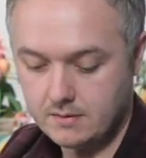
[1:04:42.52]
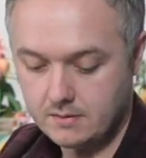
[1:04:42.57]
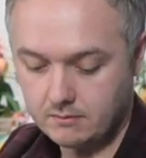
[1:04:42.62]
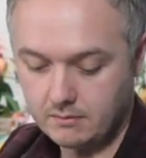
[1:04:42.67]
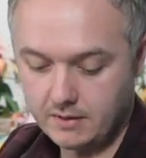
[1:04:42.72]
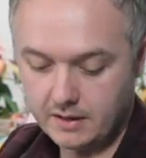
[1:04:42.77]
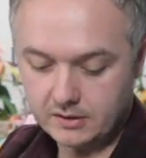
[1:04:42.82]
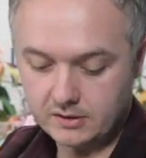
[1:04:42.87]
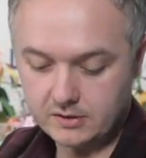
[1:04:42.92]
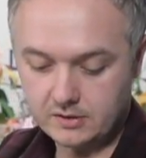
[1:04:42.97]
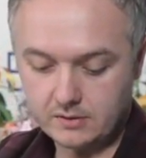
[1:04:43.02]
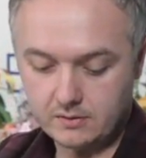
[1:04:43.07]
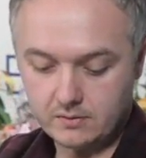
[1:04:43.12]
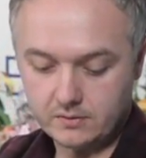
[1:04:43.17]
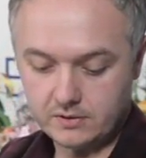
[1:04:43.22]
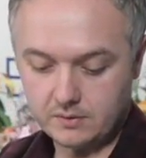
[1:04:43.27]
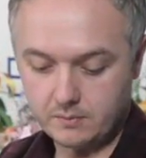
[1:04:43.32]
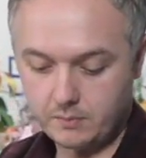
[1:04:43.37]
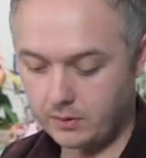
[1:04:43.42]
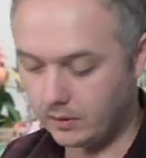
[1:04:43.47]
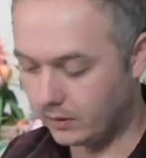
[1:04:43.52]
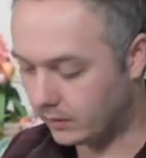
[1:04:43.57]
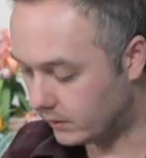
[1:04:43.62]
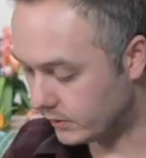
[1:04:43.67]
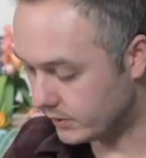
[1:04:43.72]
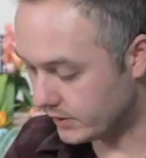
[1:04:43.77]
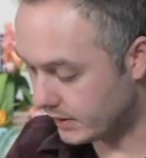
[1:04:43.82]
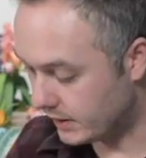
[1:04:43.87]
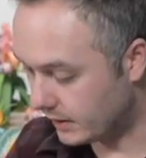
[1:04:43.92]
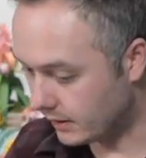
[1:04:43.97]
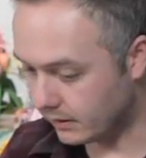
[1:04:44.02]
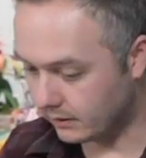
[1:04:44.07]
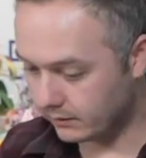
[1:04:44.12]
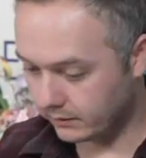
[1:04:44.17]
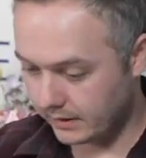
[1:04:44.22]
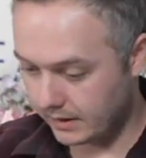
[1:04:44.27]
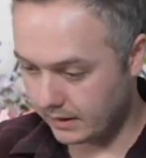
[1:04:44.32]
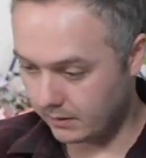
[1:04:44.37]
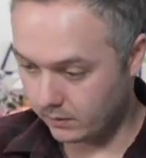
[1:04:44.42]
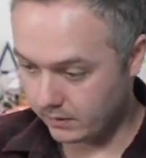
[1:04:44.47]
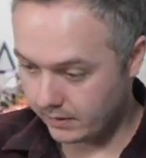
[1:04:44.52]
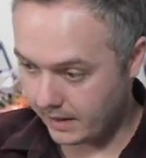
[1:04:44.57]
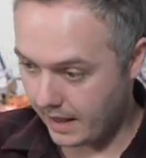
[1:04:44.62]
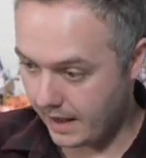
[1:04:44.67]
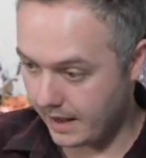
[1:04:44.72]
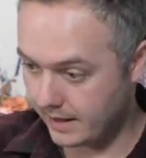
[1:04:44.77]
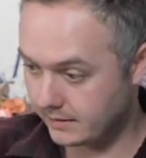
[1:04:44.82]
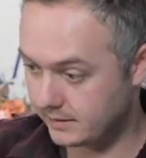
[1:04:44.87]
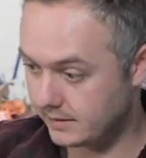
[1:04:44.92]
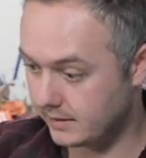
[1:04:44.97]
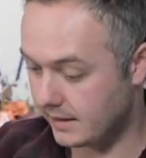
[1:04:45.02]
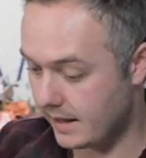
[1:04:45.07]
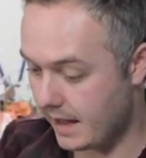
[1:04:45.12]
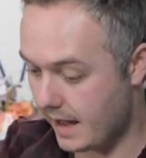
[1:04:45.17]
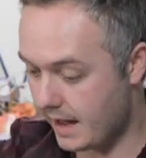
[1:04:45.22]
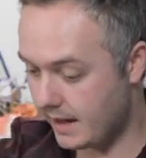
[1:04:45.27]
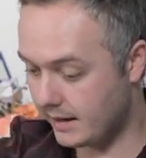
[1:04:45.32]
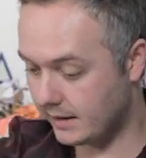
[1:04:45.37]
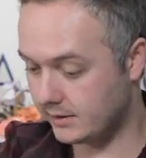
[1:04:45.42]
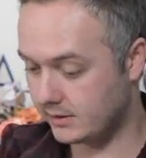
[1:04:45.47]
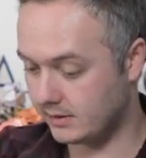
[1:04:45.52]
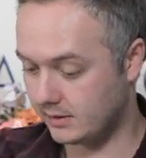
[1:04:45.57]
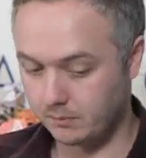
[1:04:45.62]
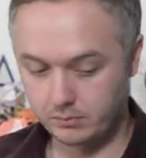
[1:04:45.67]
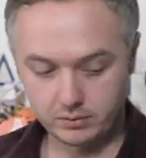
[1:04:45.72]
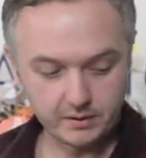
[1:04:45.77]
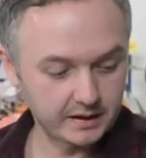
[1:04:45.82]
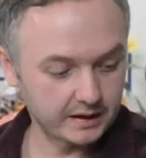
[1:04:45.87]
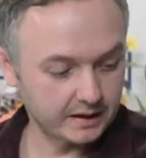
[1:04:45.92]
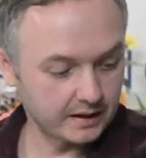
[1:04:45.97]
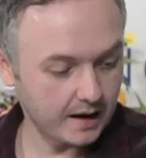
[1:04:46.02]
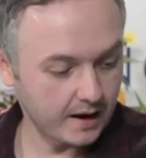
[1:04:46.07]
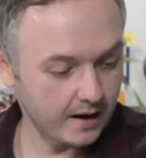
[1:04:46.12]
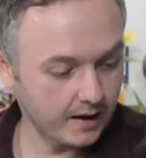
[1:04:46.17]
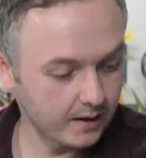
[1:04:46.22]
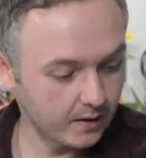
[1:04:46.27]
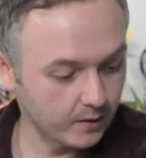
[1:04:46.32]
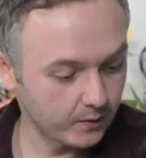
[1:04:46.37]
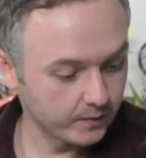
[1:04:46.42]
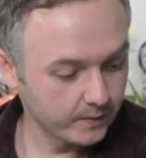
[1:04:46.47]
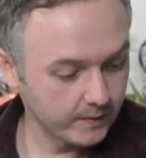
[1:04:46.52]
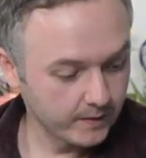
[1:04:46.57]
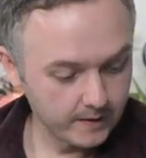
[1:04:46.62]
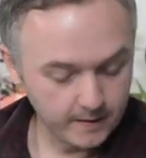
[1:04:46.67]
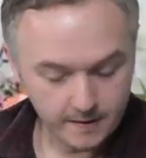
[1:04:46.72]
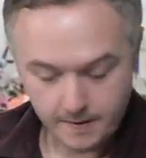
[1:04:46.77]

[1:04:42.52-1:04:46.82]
rhinestones and pearls here that will add to the eggs to bling it out.